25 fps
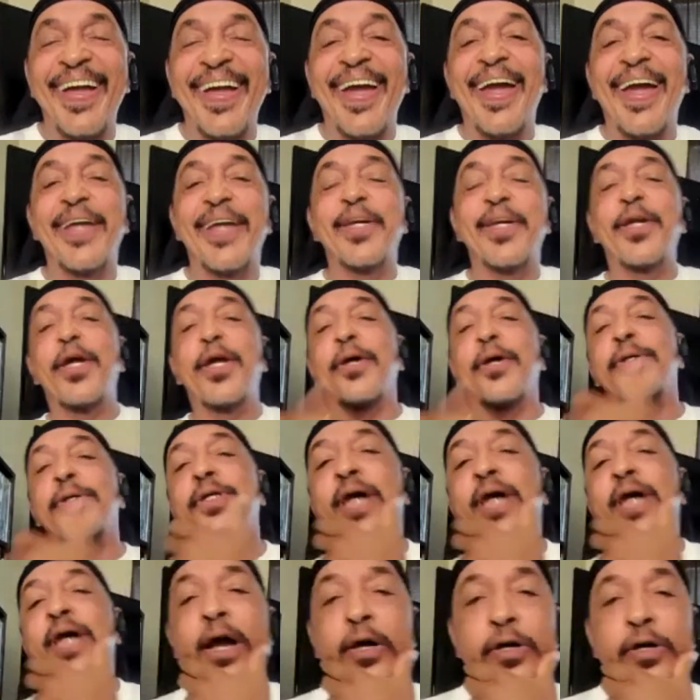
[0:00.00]
And
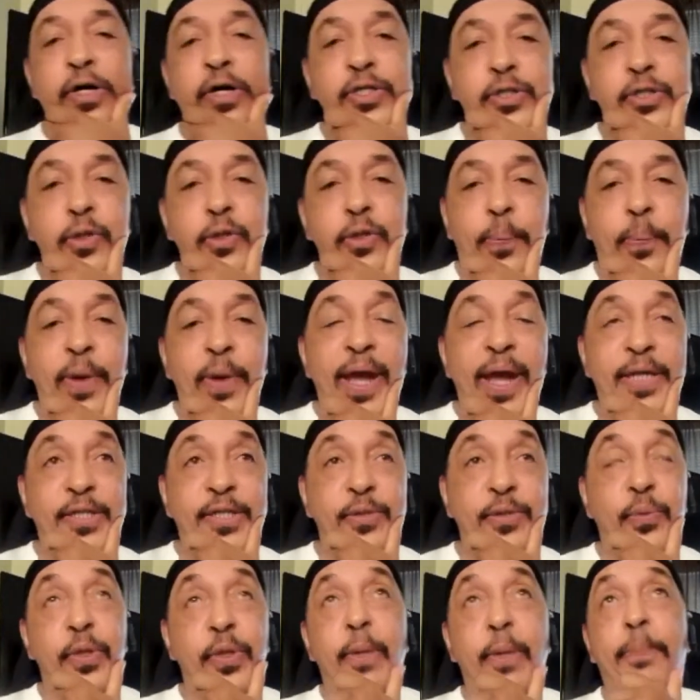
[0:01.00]
Doc also
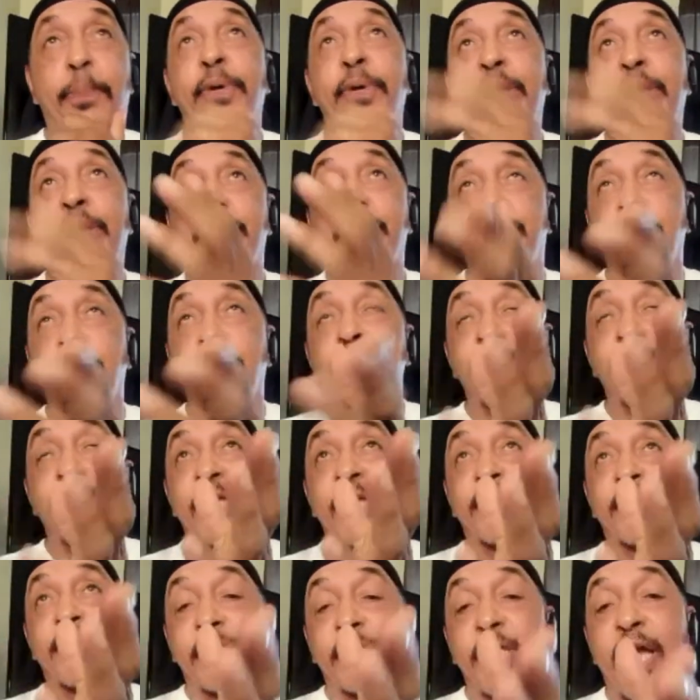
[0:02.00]
practiced what he preached. Those
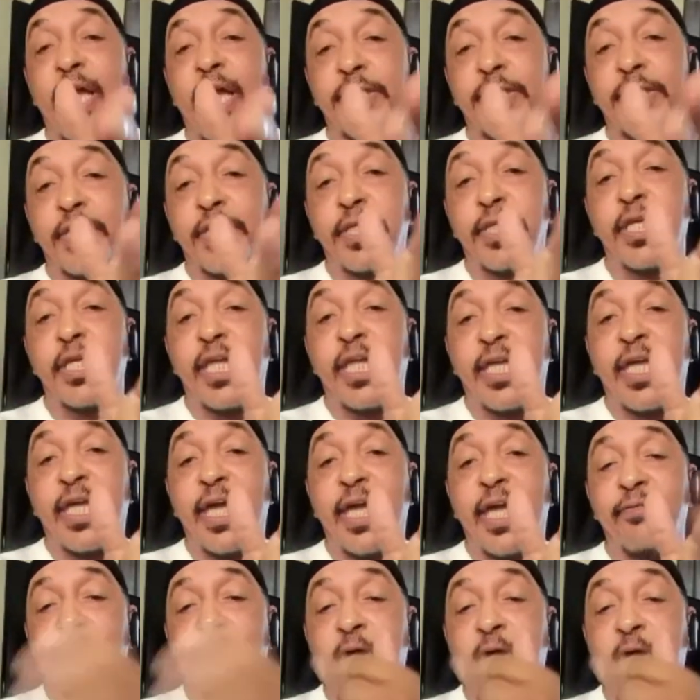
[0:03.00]
exercises that he
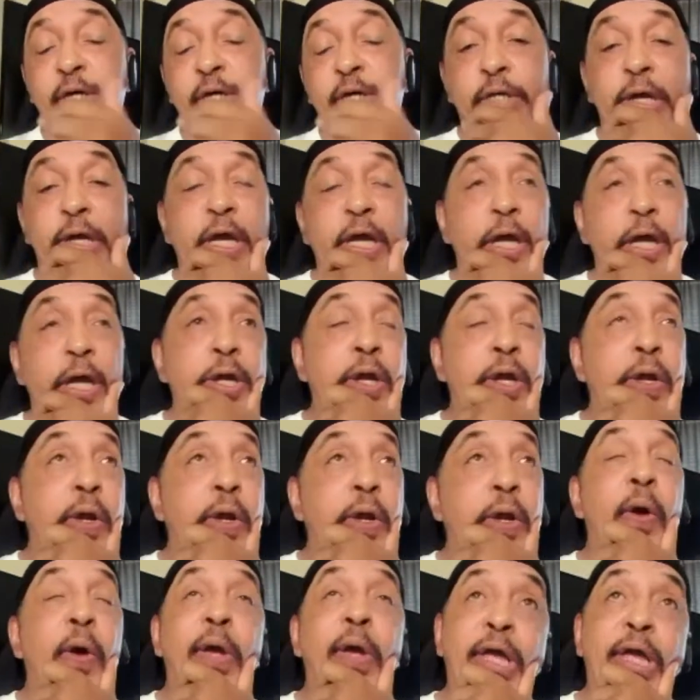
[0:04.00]
gave us,
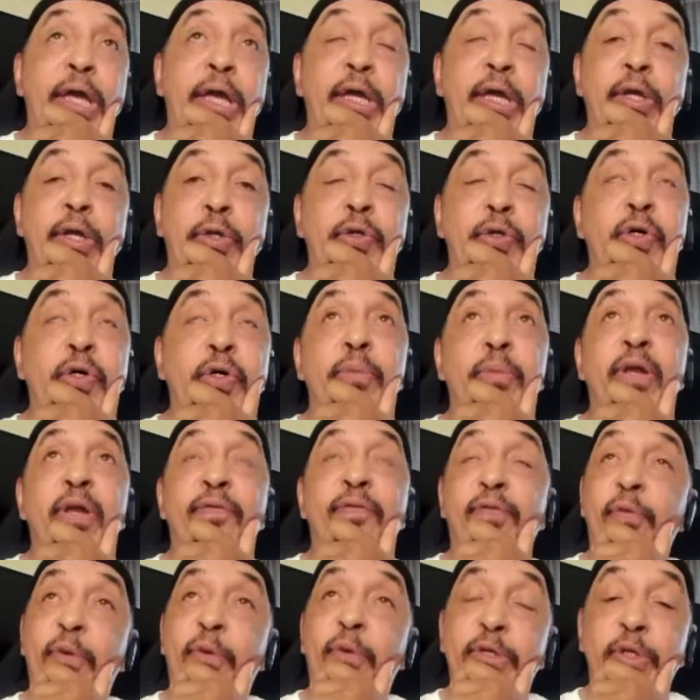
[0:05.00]
he could do them. And if
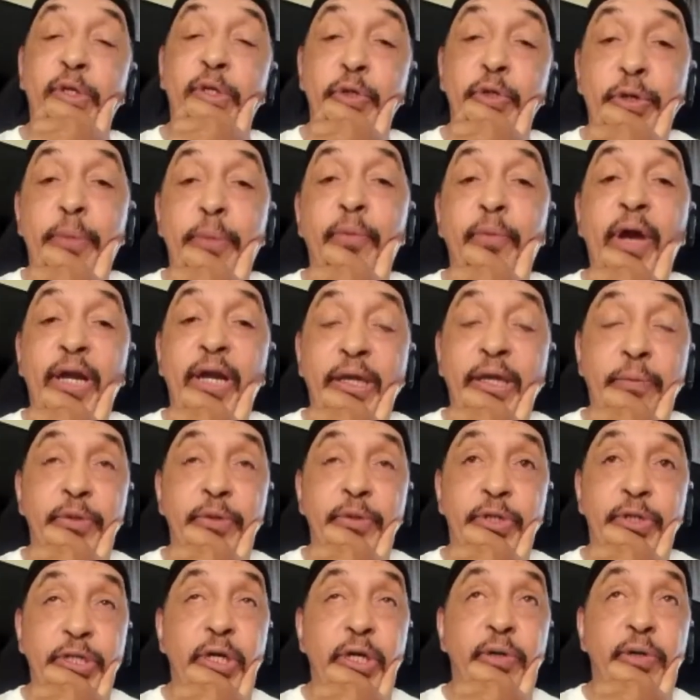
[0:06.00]
he wasn't doing them right, he
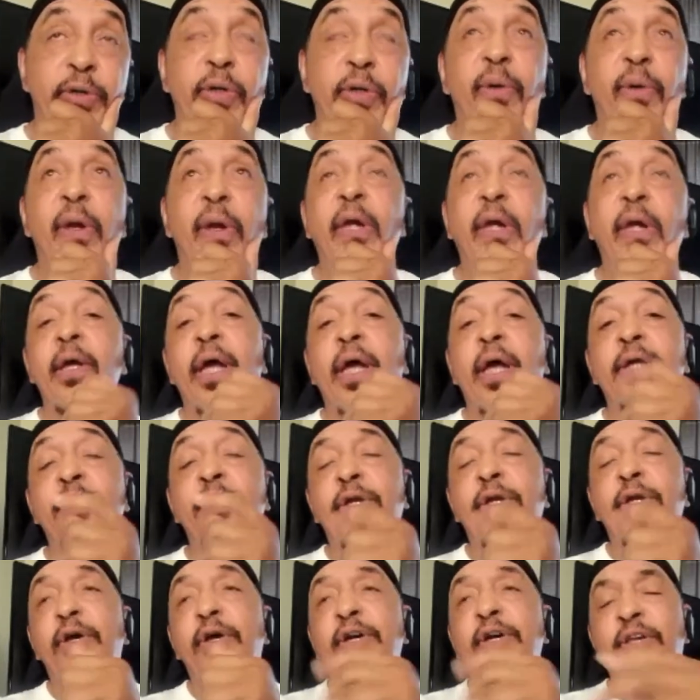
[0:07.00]
would show you. And
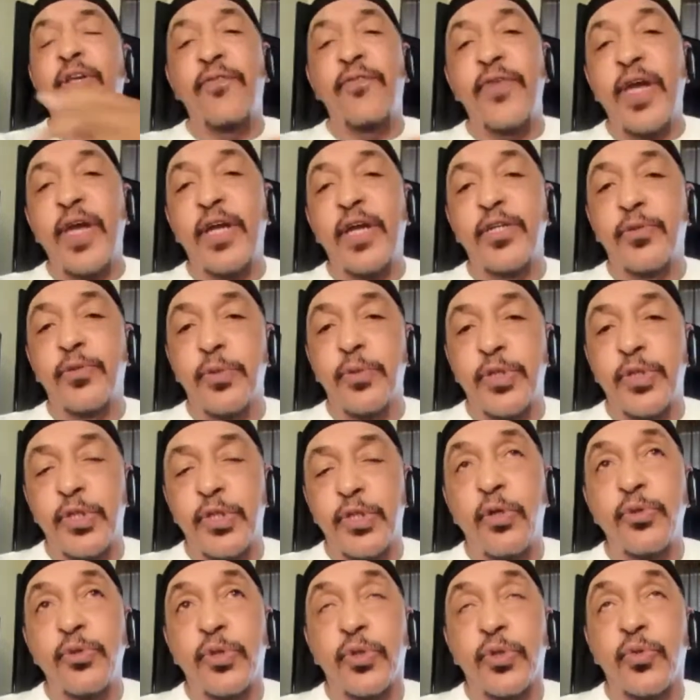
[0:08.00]
his fingers were
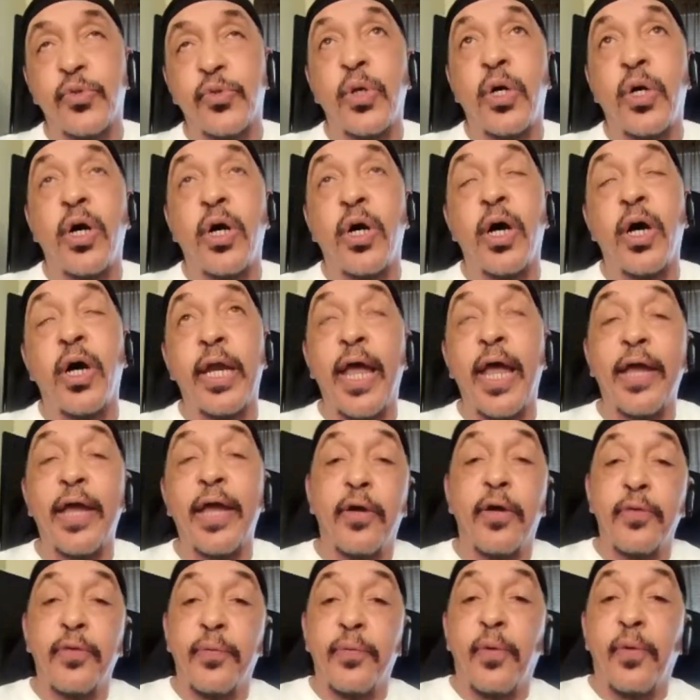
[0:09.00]
so strong. And I
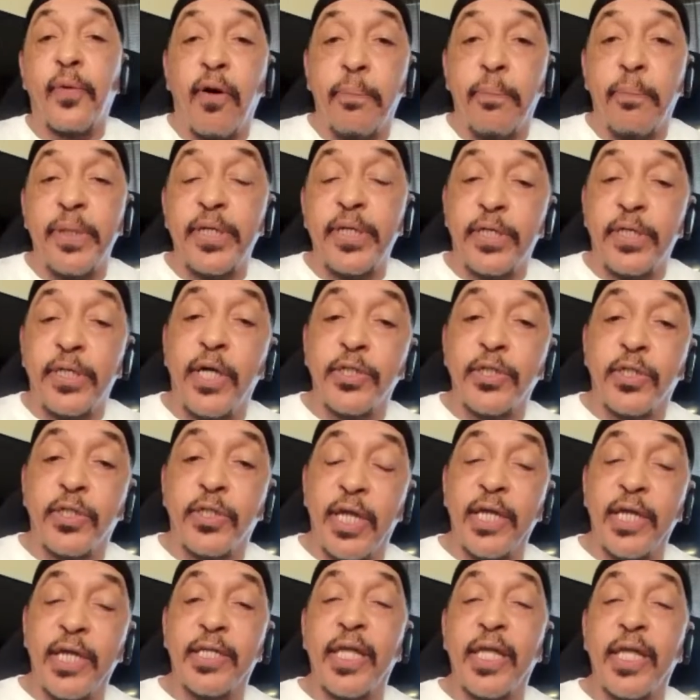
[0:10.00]
know you've all been touched
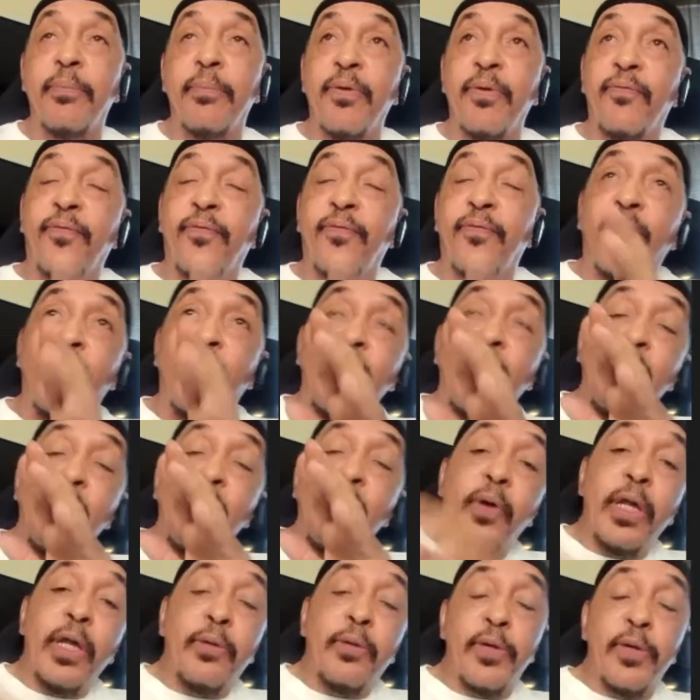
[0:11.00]
like that before,
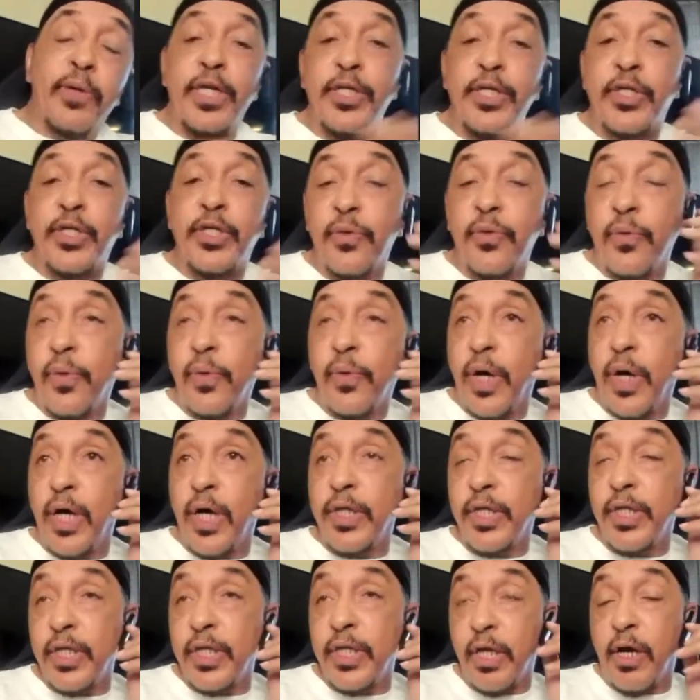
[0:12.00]
when he would hit you
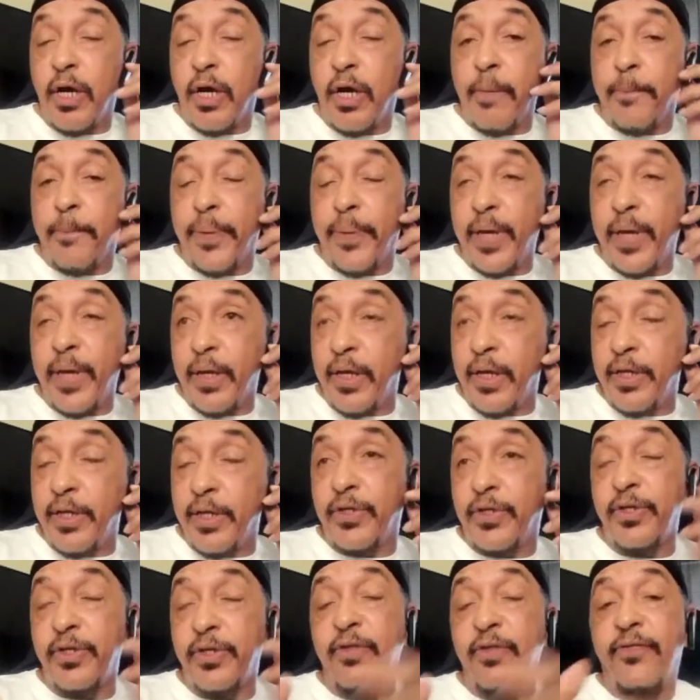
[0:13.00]
under the armpit and
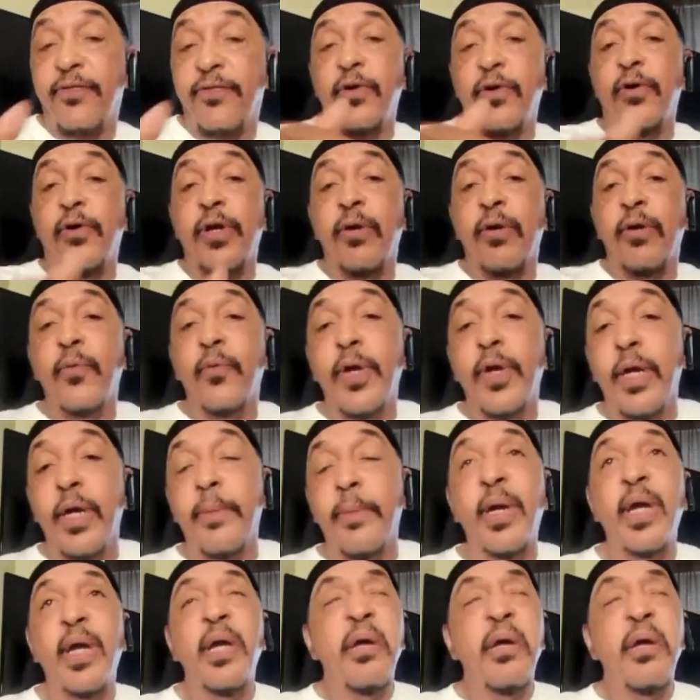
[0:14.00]
to your floating rib,